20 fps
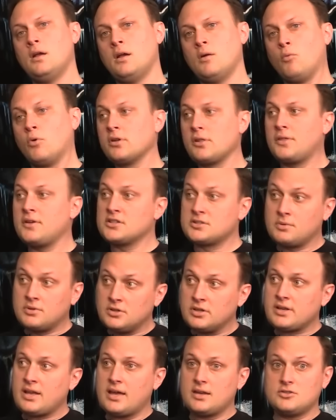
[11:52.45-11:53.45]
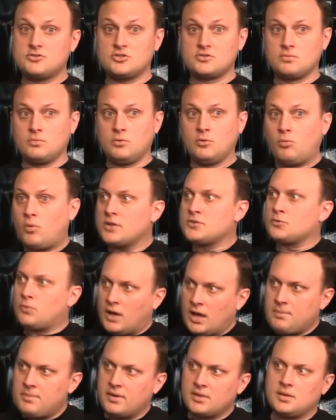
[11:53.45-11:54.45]
One of the things that we look at is just, well, what's
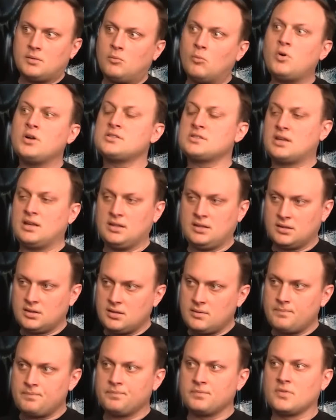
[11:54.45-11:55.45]
wiping them? What's killing them?